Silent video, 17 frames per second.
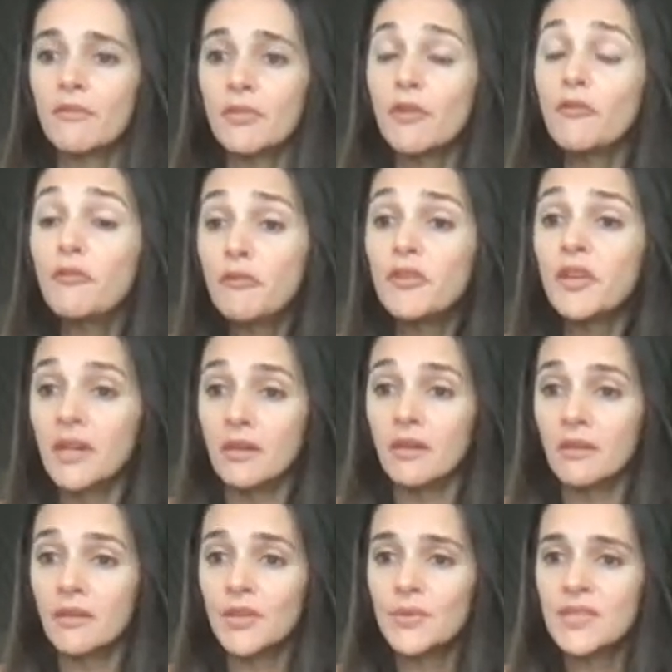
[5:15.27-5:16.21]
the fear,
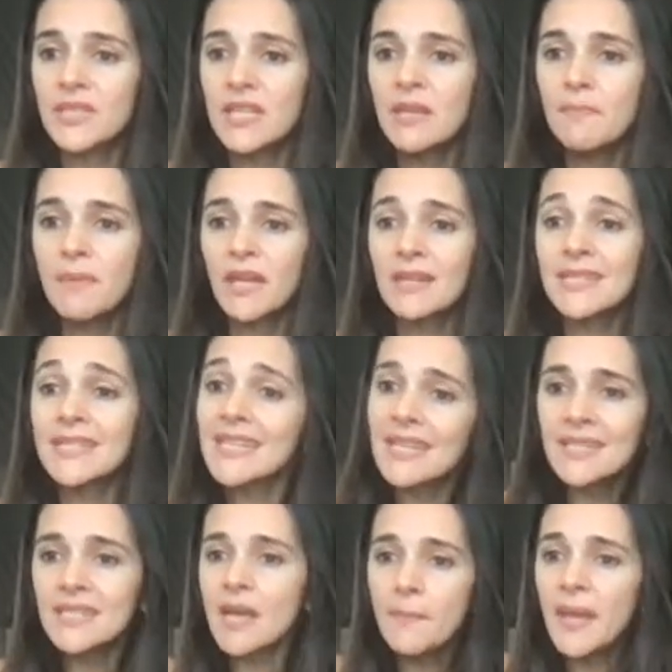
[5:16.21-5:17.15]
you see, because
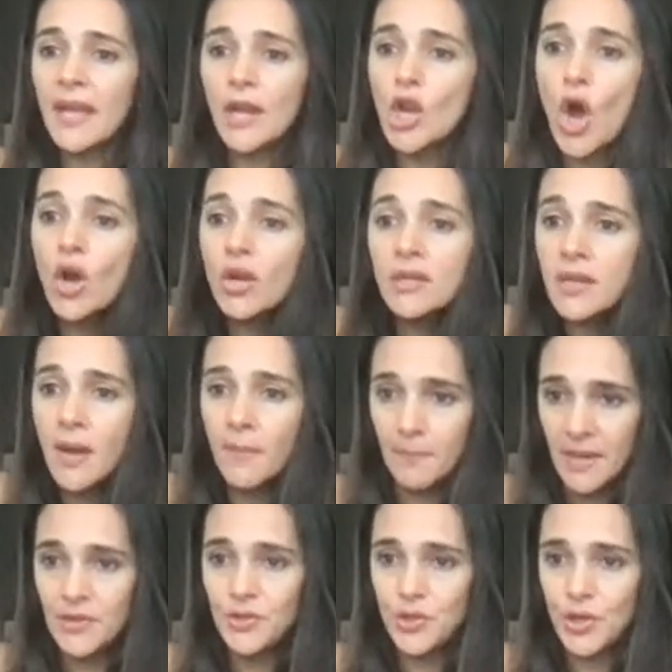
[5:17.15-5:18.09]
kids are being locked
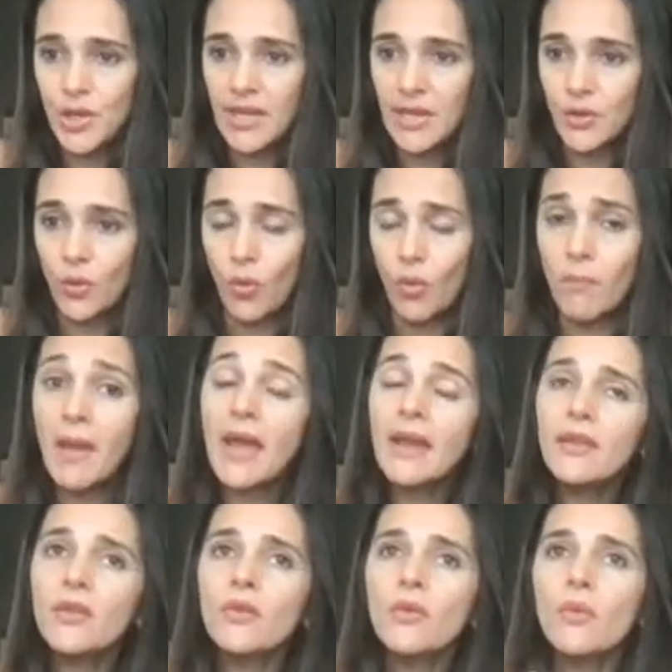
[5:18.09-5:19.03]
up literally at home.
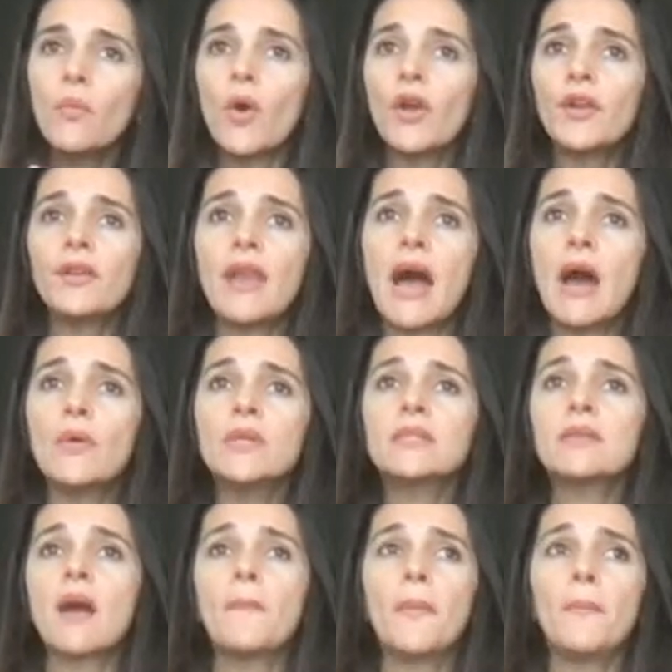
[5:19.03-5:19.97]
And you know what? Now
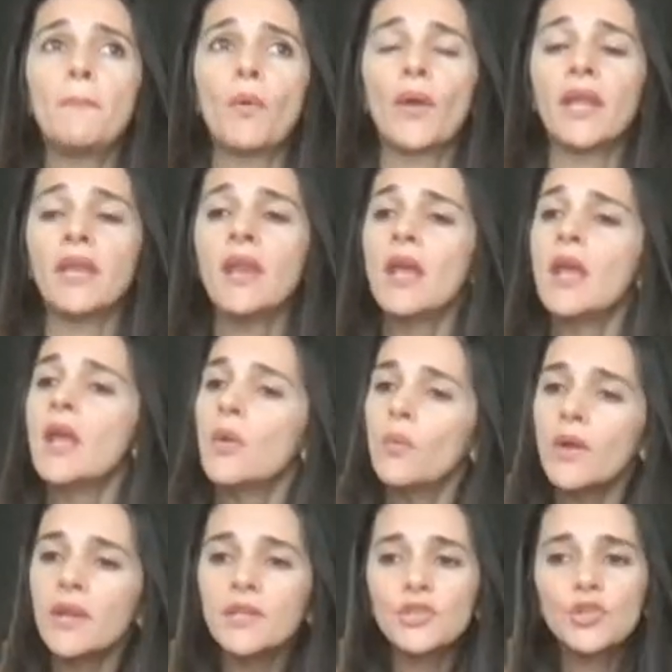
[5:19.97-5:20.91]
it's come a point
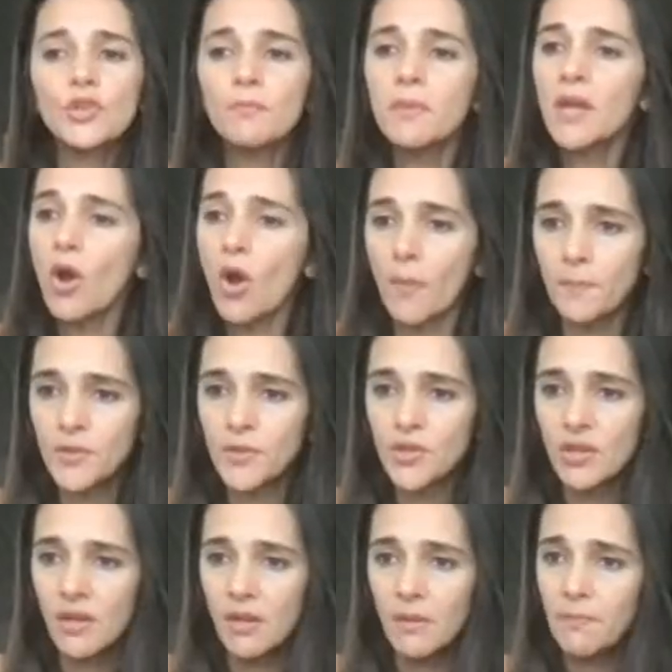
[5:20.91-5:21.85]
when it should be
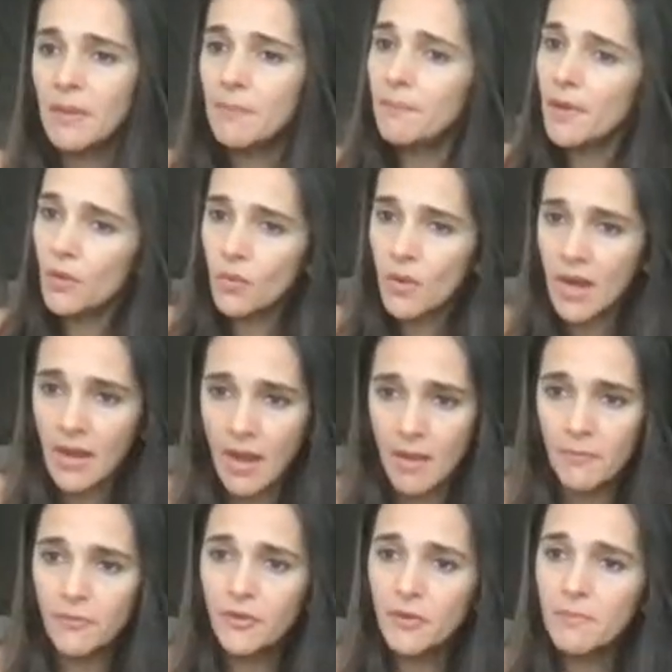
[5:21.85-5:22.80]
optional. People who are
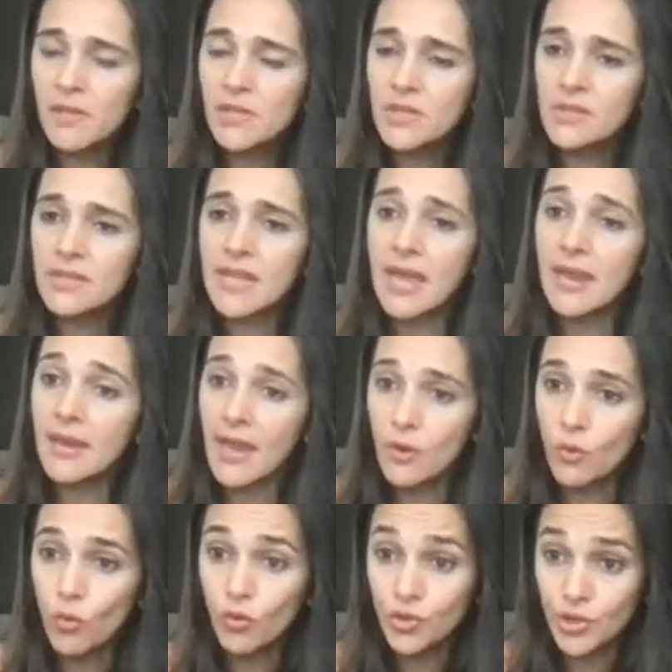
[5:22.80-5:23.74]
comfortable to send
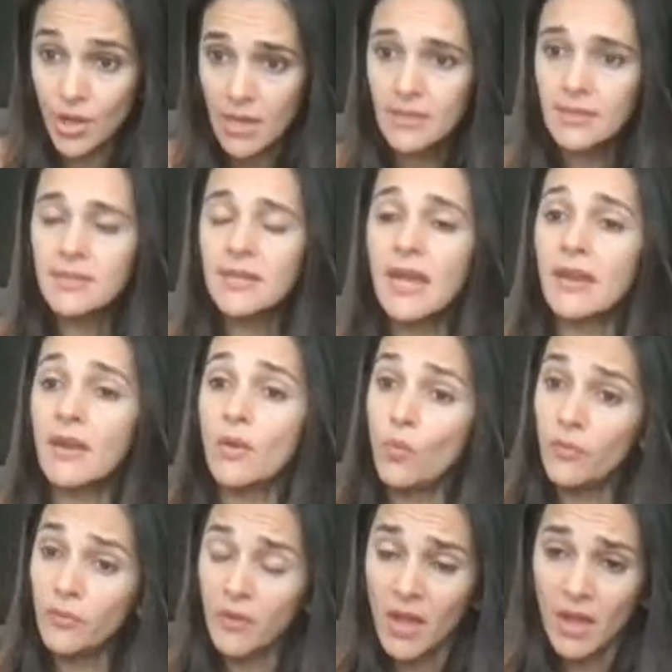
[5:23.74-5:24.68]
and who trust and
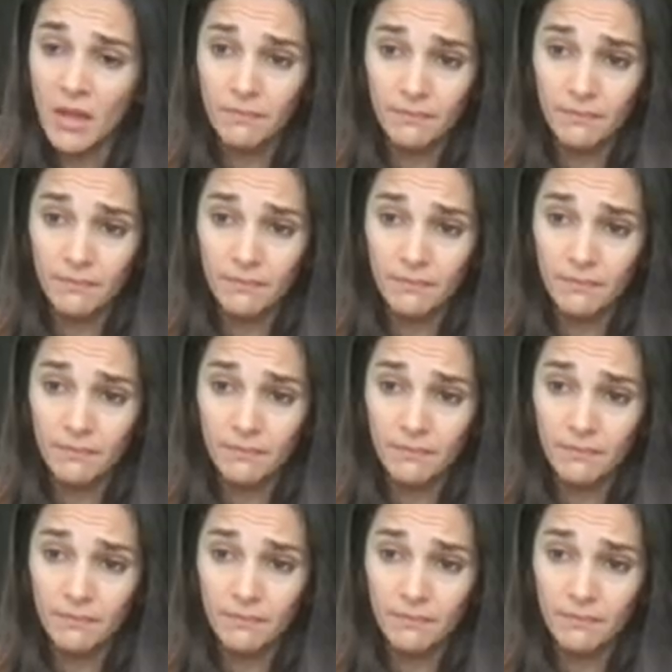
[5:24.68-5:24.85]
who